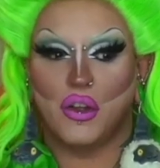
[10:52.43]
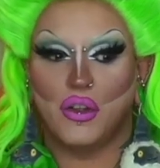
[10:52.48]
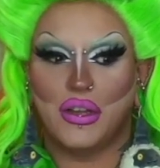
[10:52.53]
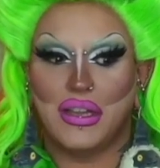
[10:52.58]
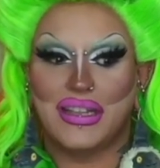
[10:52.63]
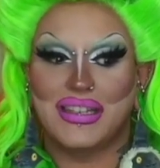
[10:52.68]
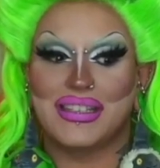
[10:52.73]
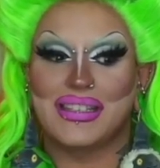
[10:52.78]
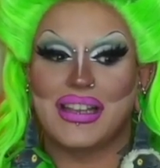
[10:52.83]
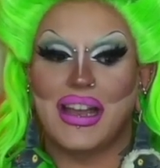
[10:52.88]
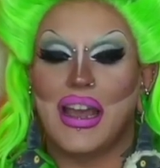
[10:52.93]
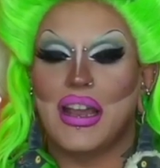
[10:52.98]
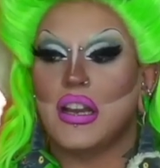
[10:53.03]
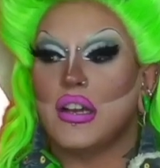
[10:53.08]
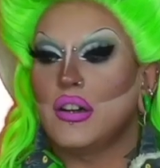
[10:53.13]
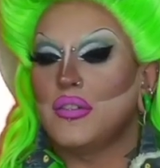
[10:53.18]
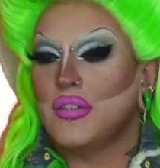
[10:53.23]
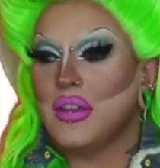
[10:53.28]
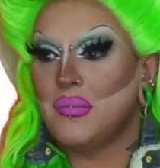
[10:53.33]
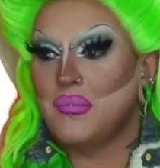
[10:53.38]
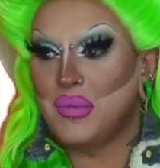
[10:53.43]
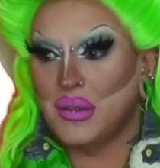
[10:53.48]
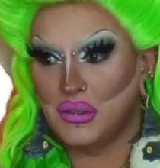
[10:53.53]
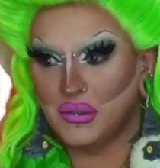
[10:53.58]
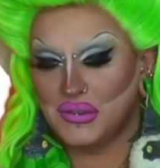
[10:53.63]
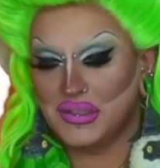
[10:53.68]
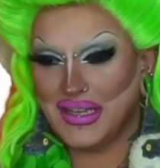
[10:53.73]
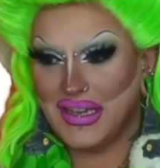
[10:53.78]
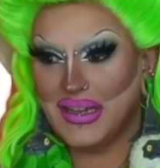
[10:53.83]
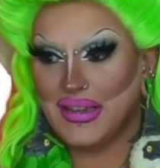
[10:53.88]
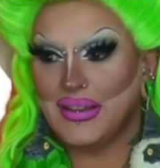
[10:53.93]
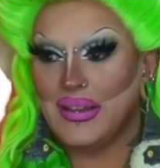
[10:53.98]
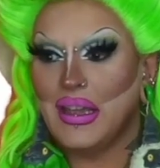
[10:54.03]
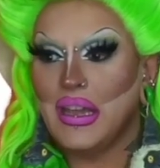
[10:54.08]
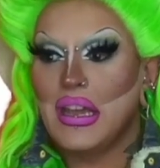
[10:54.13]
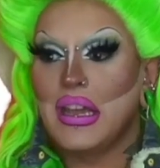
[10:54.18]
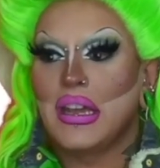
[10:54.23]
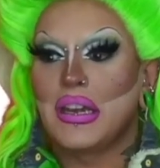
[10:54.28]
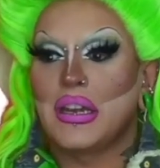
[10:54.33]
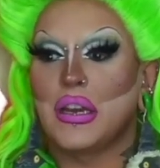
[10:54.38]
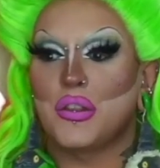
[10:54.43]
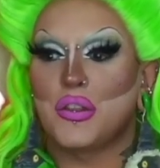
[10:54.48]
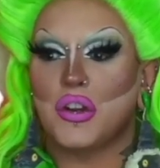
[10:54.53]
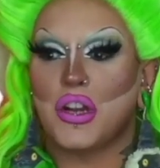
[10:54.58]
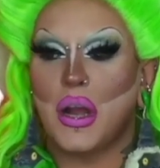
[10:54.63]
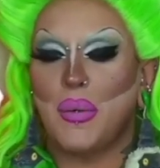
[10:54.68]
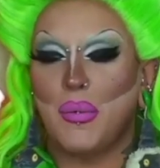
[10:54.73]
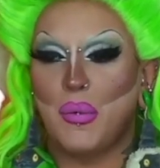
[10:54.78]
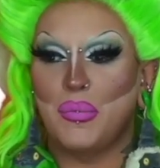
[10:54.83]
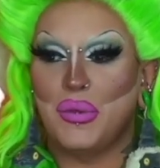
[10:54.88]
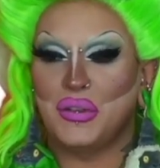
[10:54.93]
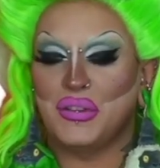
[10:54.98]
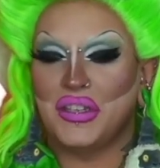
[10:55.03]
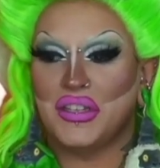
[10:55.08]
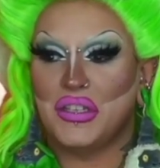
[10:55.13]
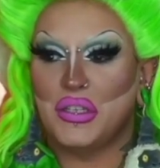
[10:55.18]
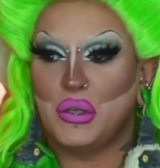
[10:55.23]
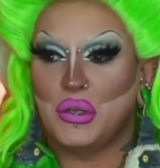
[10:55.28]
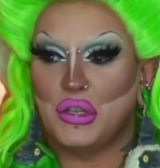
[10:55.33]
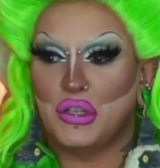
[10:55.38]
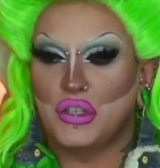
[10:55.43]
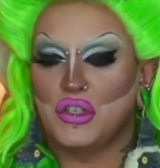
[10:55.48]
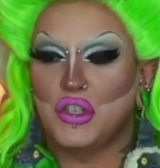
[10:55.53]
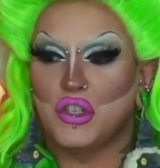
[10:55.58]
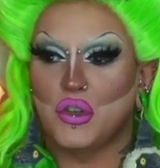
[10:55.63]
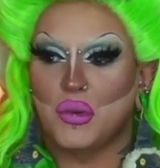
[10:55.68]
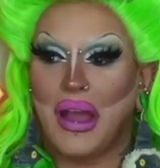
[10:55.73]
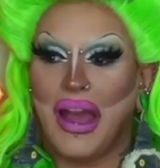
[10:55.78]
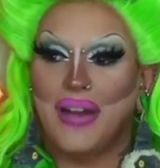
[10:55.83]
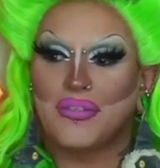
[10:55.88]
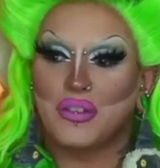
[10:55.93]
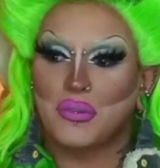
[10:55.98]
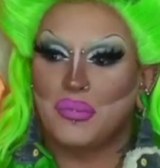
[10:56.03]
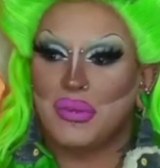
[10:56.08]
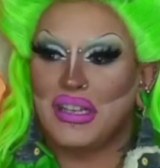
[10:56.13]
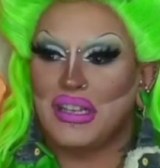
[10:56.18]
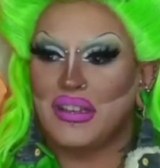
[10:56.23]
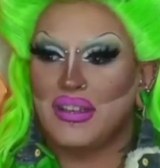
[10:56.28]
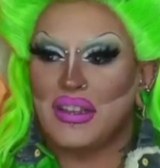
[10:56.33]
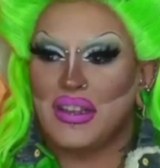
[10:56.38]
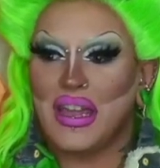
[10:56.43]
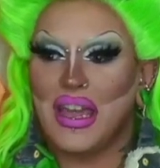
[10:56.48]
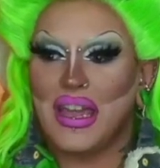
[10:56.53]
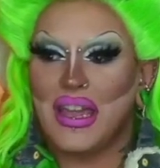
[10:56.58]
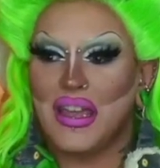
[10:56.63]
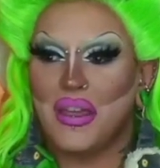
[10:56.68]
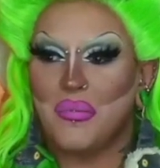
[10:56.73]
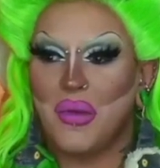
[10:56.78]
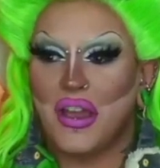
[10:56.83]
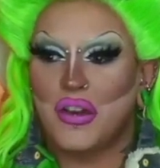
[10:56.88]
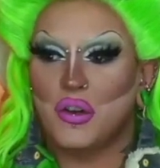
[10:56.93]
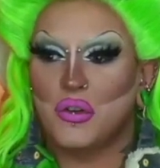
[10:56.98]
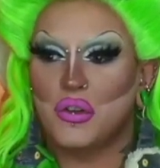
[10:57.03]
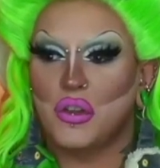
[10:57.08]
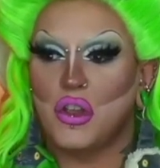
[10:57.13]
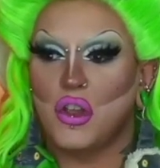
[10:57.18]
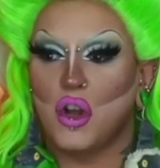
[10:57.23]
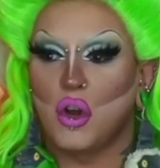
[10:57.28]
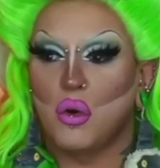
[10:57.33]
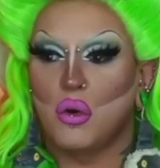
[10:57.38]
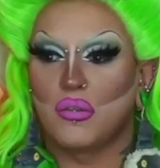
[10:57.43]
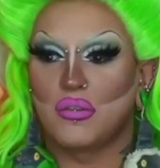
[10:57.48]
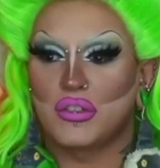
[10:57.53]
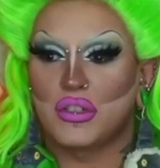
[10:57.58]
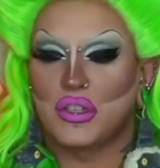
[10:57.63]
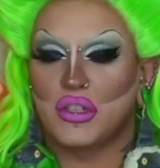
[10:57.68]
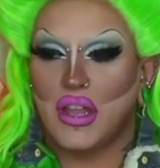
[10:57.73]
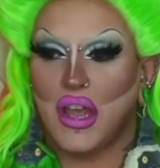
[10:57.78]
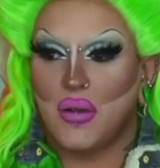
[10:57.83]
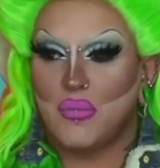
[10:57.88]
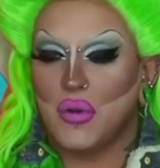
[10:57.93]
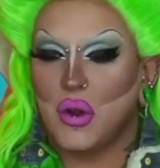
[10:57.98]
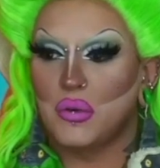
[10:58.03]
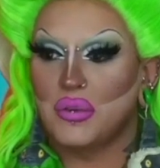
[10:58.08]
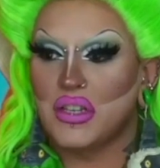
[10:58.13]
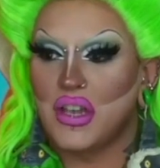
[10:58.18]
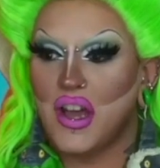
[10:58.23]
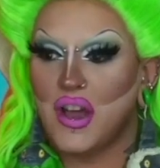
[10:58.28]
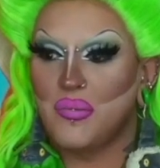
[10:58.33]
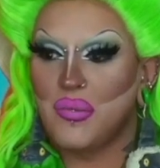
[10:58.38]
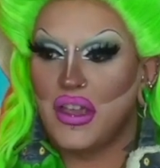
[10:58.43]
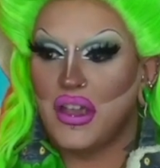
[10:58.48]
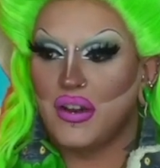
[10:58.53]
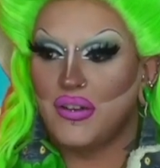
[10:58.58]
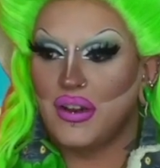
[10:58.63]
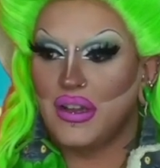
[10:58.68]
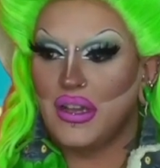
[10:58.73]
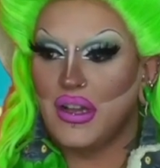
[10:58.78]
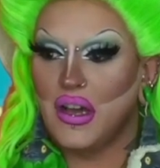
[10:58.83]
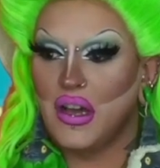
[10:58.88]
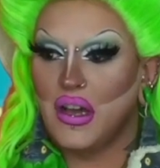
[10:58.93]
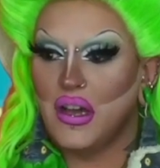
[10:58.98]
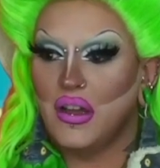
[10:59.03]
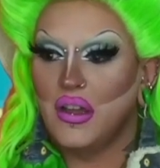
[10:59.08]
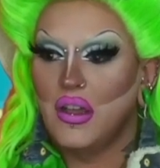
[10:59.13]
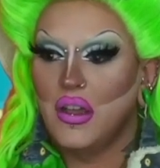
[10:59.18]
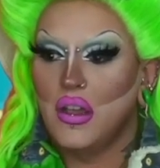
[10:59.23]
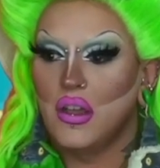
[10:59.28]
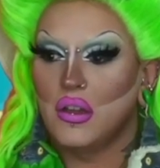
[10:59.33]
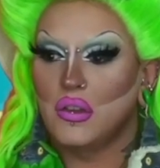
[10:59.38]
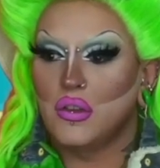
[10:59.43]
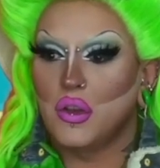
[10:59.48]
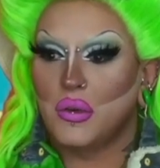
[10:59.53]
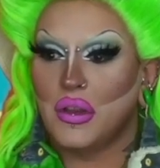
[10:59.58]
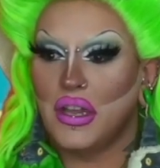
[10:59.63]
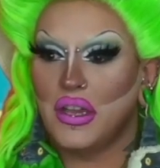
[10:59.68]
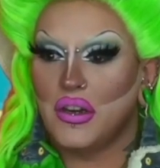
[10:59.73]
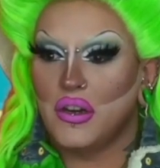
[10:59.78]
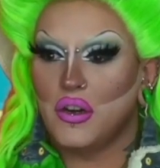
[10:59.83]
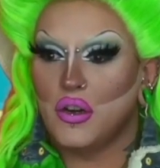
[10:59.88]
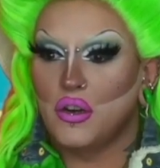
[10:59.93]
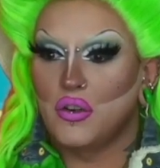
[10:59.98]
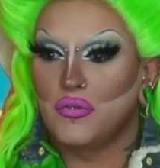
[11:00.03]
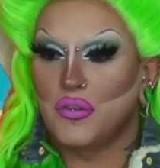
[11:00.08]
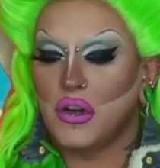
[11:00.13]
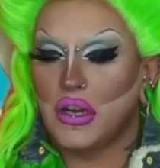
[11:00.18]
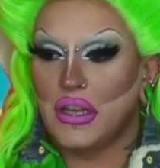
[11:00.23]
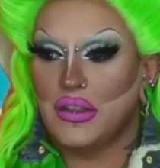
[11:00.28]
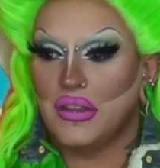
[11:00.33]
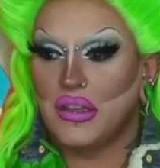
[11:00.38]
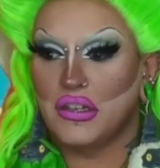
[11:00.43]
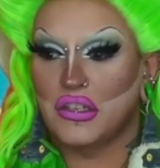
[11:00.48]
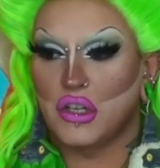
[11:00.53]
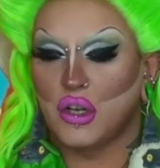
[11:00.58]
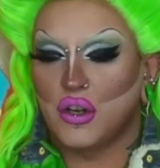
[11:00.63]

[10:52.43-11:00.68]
inside of a building. Now there are a couple buildings you can do. After beating the game, I know you can go over to that Rotom area located over in the Eterna